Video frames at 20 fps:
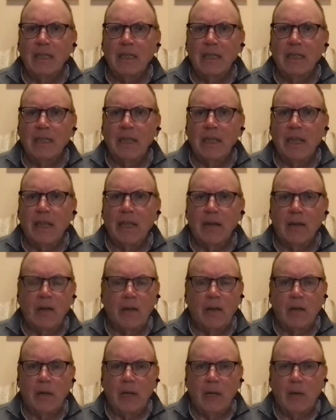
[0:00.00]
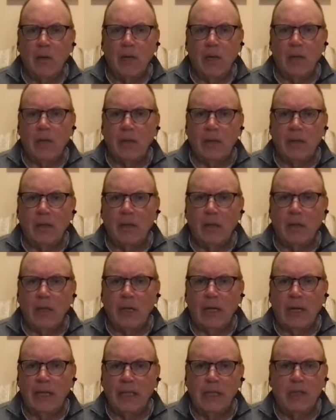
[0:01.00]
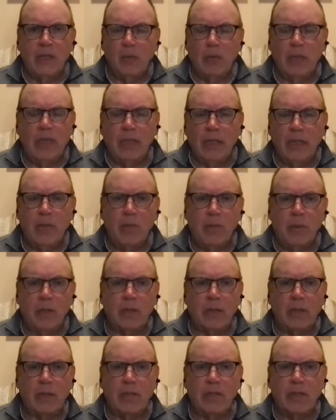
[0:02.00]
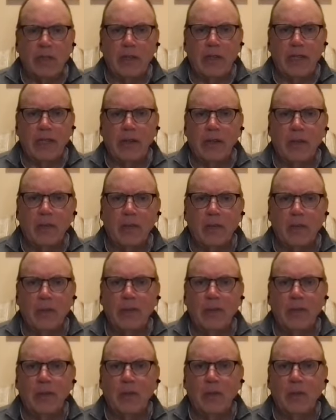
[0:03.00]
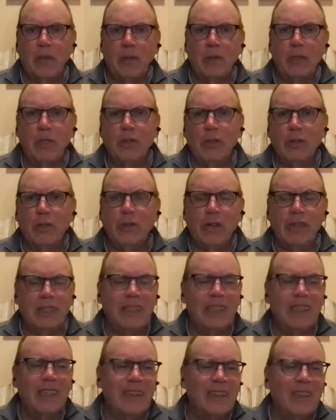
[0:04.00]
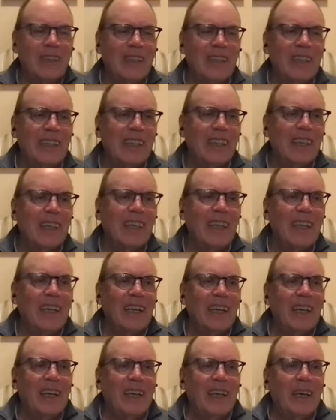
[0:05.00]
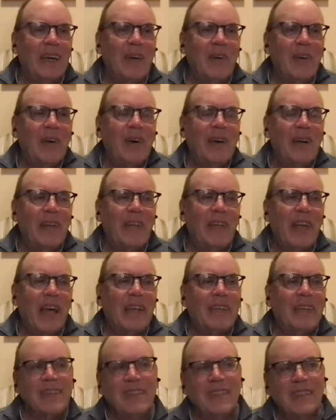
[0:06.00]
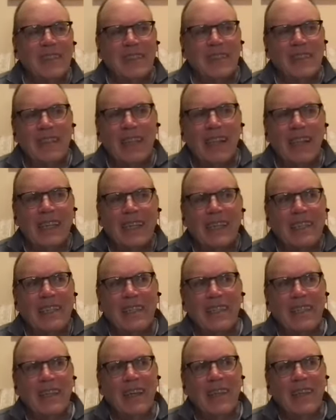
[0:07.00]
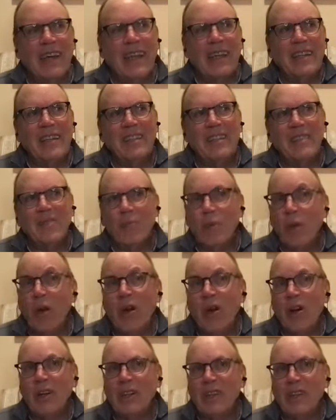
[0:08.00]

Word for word: And oh, well, oh, uh, I need to read another book, figure out how, you know, what am I doing wrong? You know, oh, uh, that's like, that's wrong.